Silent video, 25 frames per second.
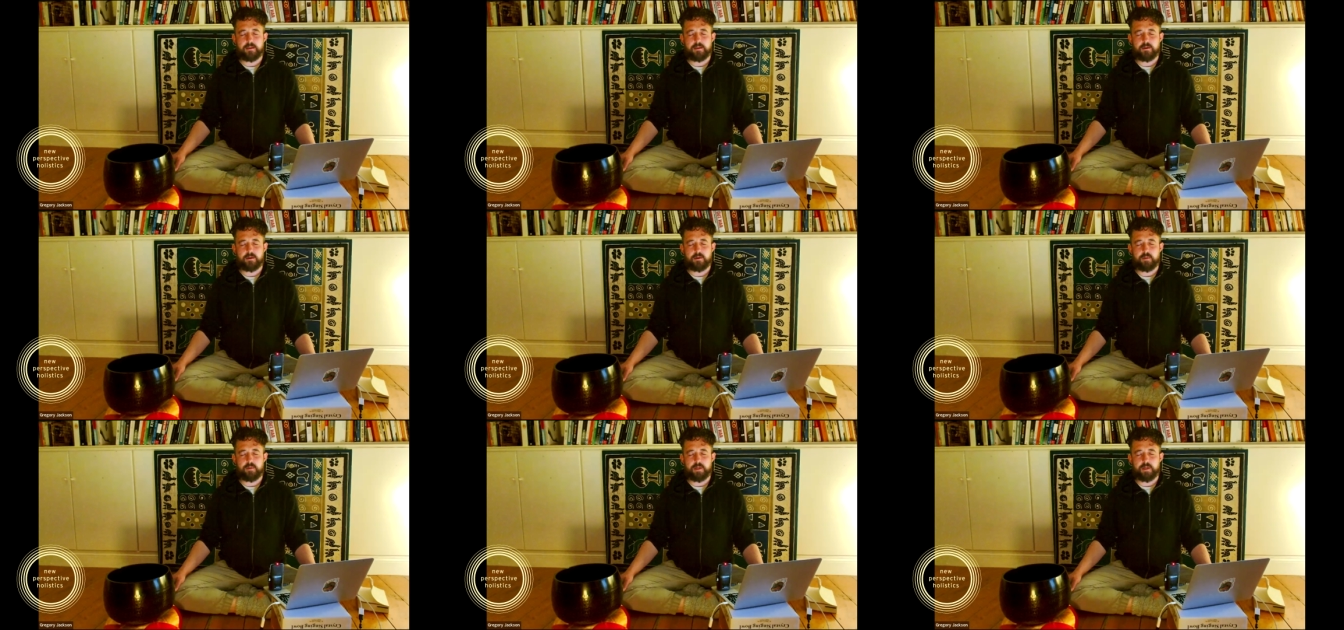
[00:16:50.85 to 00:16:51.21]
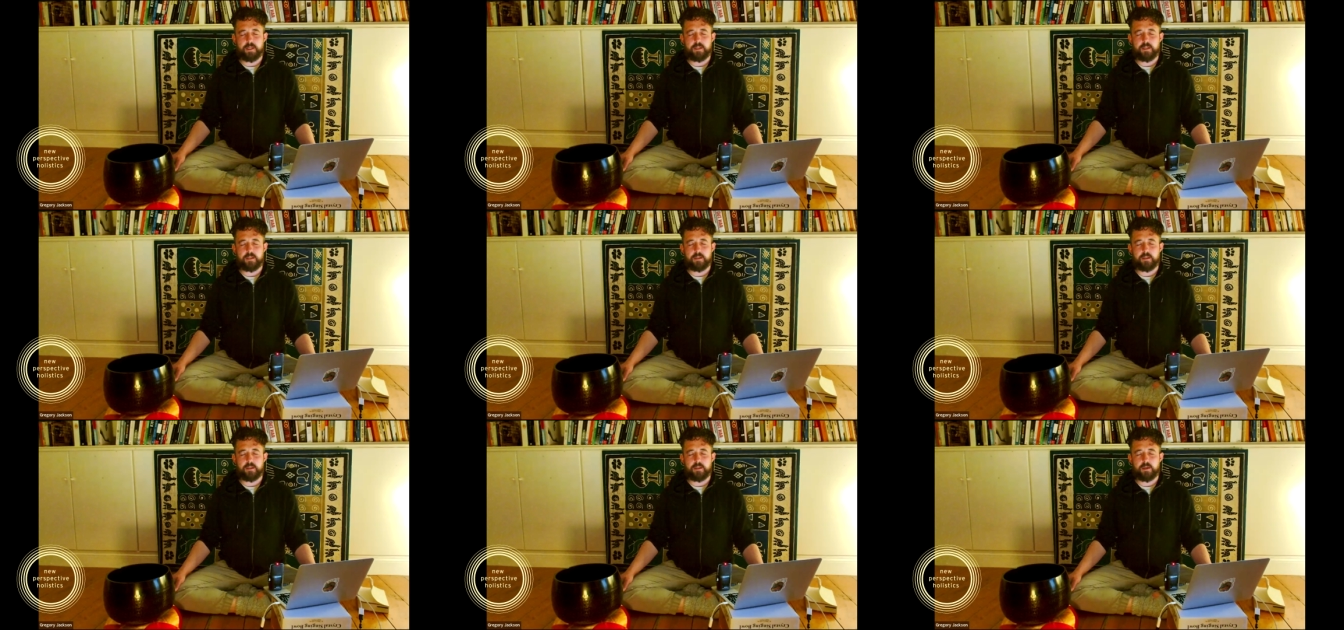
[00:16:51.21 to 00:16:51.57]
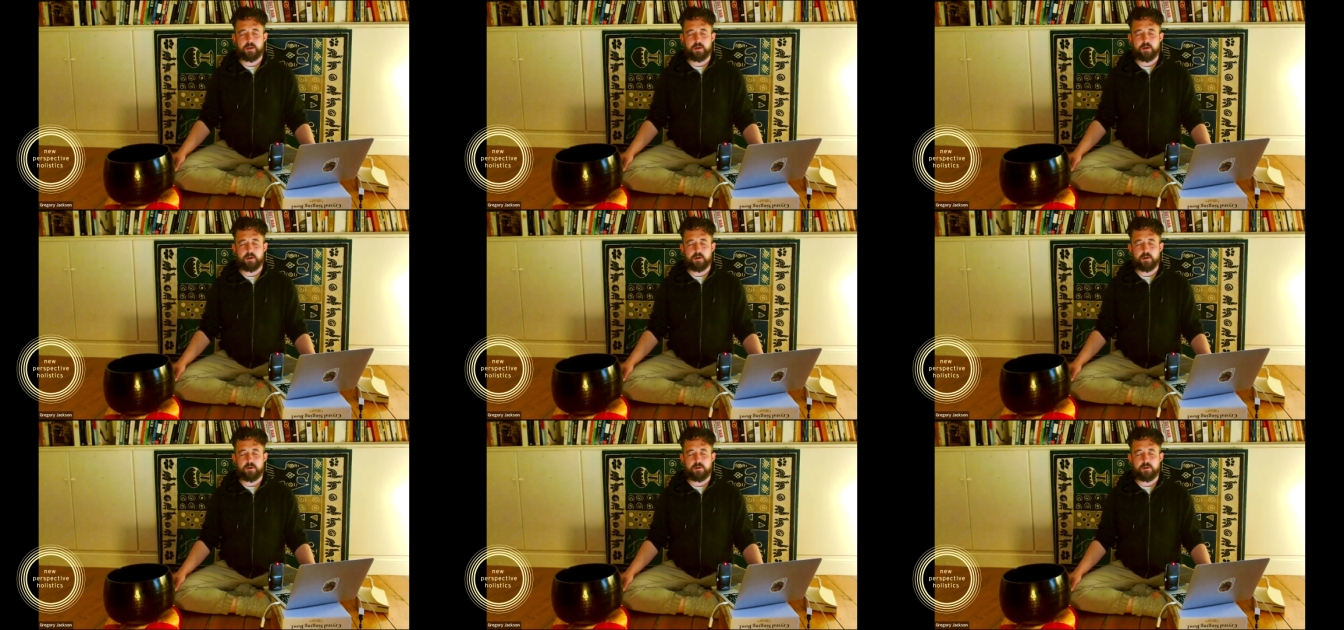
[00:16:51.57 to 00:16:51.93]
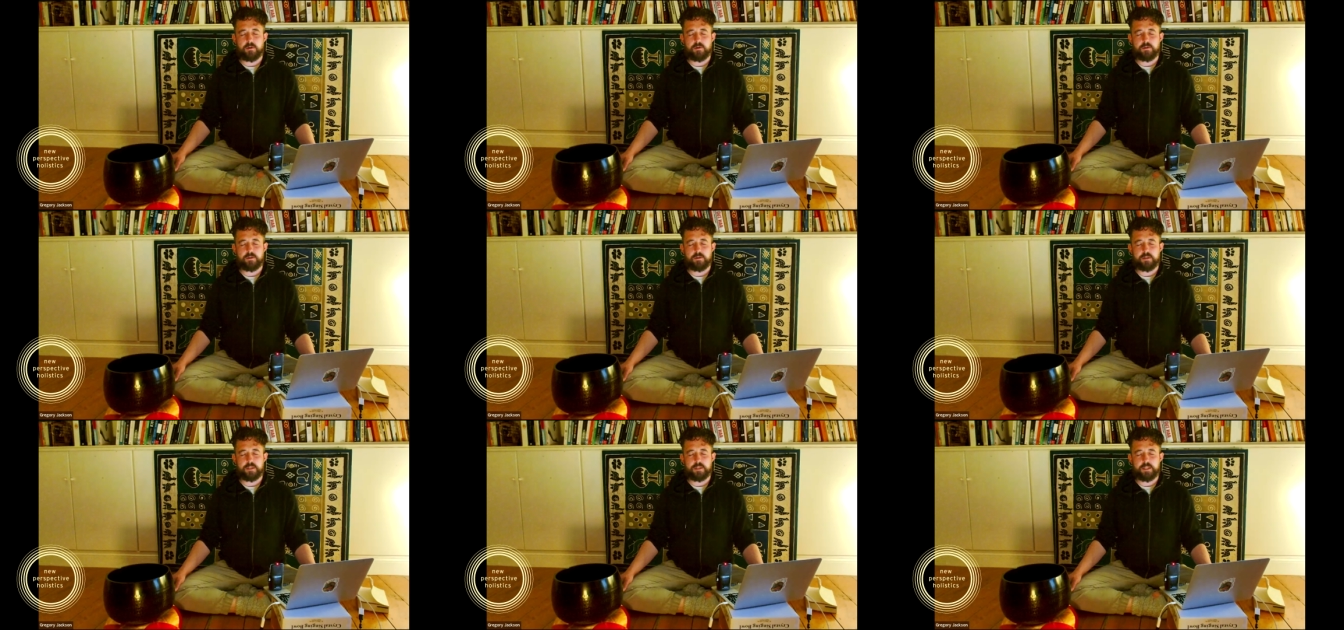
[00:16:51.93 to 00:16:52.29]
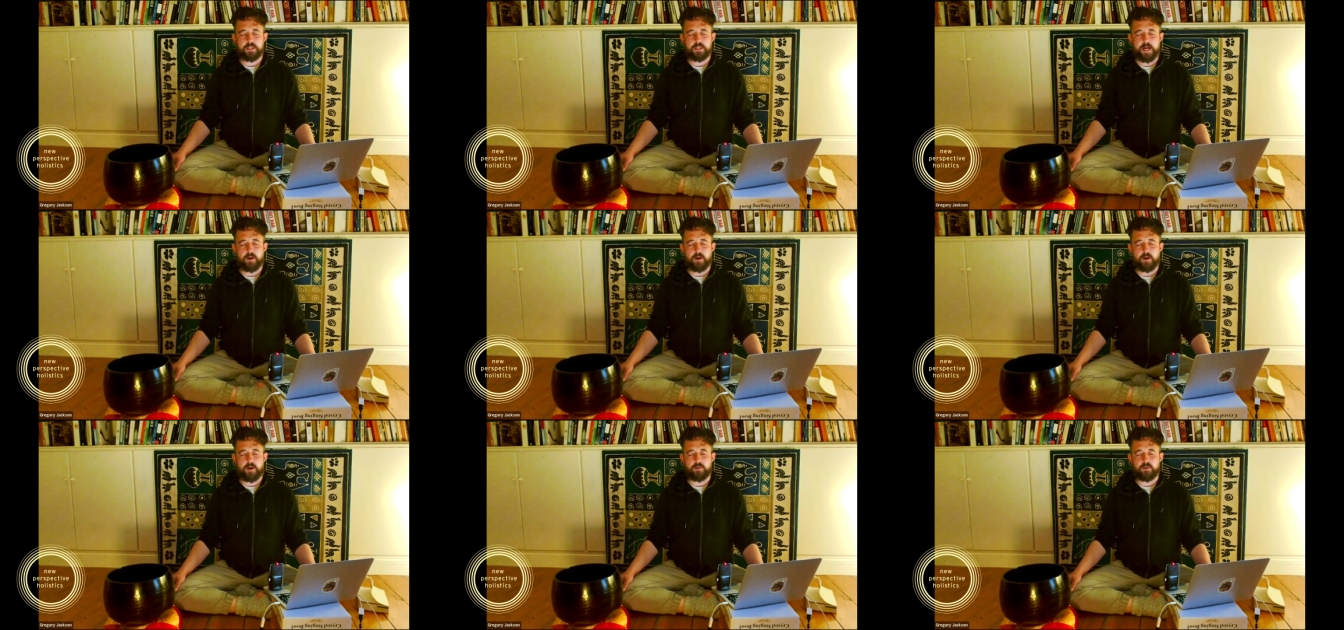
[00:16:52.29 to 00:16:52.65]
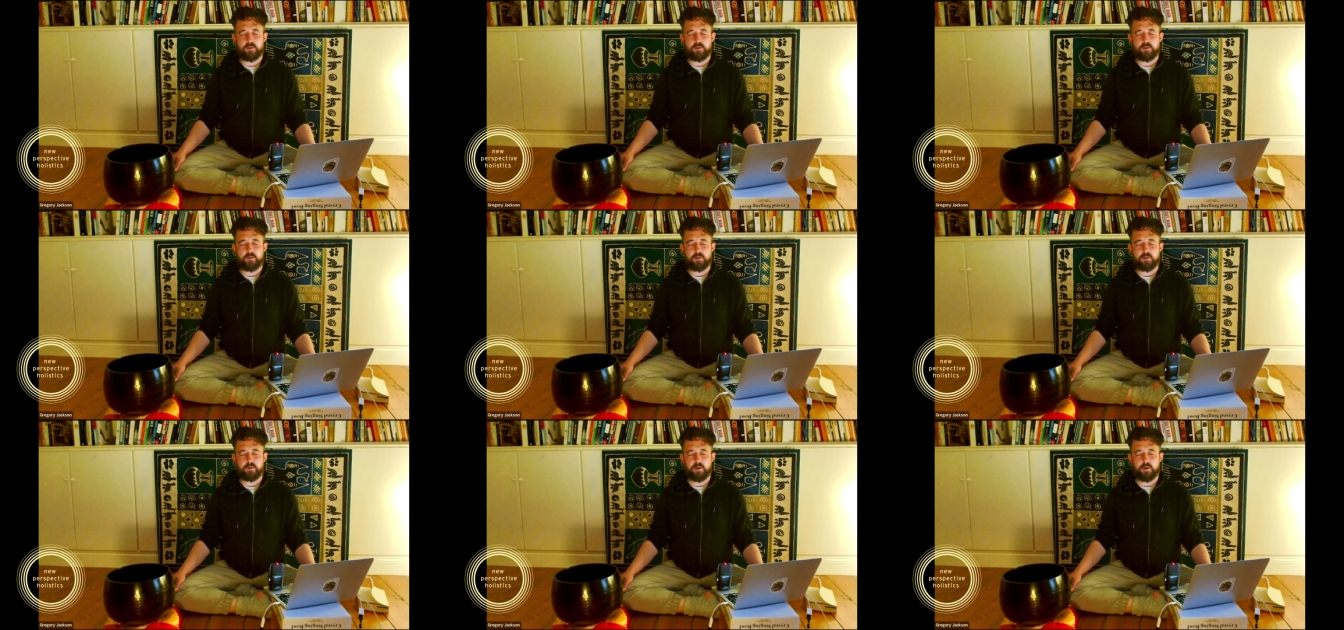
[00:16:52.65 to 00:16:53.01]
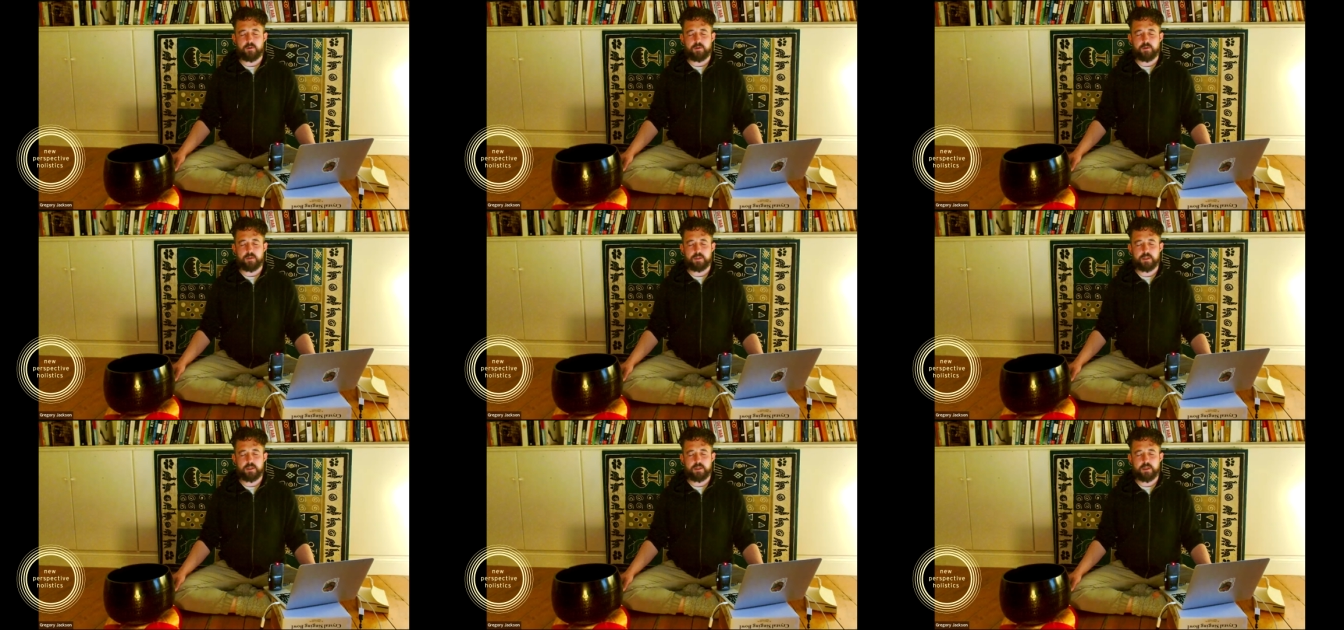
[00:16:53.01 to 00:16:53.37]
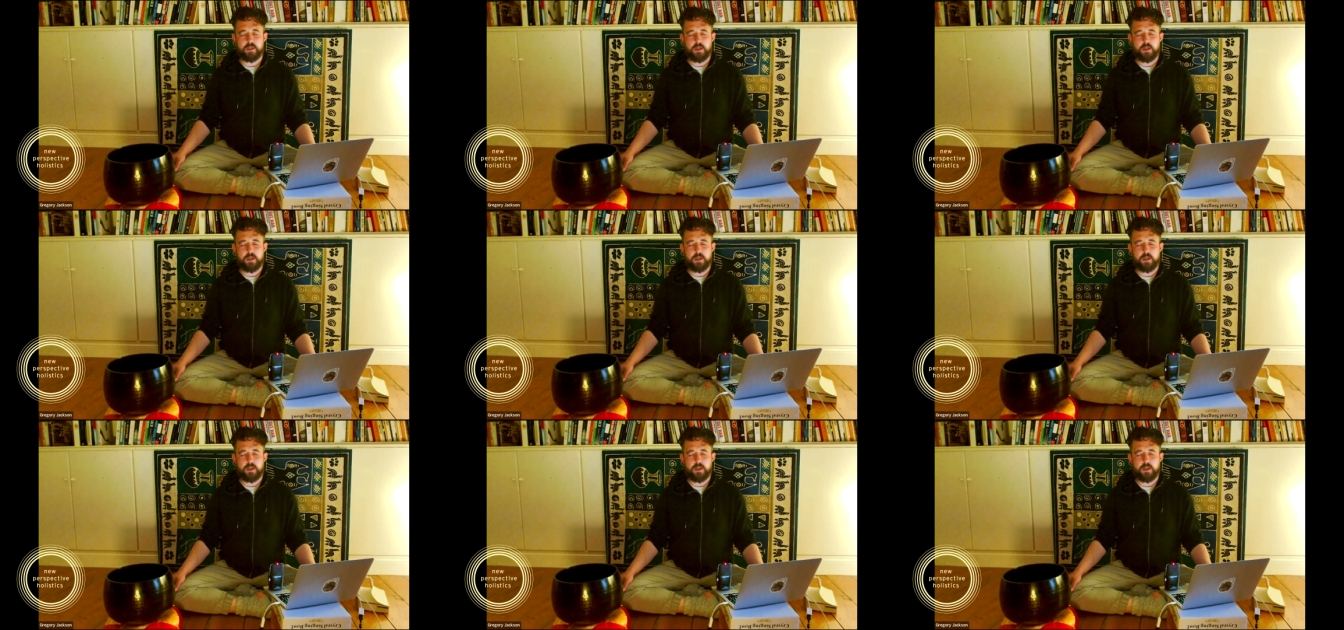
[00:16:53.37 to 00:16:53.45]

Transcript: coming in the nose, down the throat,